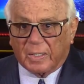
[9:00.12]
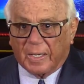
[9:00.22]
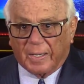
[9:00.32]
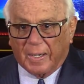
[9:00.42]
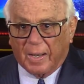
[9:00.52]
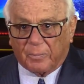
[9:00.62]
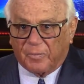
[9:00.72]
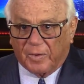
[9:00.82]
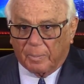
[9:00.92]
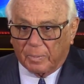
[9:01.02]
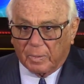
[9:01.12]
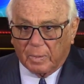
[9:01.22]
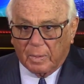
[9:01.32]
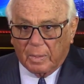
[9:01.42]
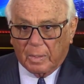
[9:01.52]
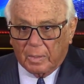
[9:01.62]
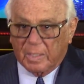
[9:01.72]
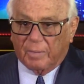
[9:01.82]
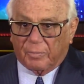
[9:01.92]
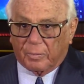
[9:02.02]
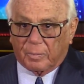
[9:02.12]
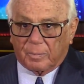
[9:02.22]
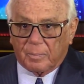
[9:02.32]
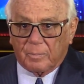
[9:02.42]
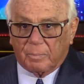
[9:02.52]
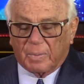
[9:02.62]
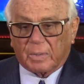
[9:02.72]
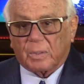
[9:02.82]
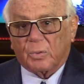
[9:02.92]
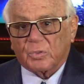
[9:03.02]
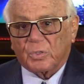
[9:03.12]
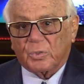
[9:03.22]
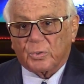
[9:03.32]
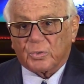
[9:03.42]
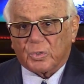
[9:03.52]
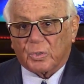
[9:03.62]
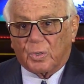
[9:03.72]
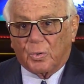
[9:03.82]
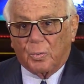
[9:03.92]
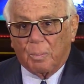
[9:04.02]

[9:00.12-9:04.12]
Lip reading: that in our family. Never. But those are years ago.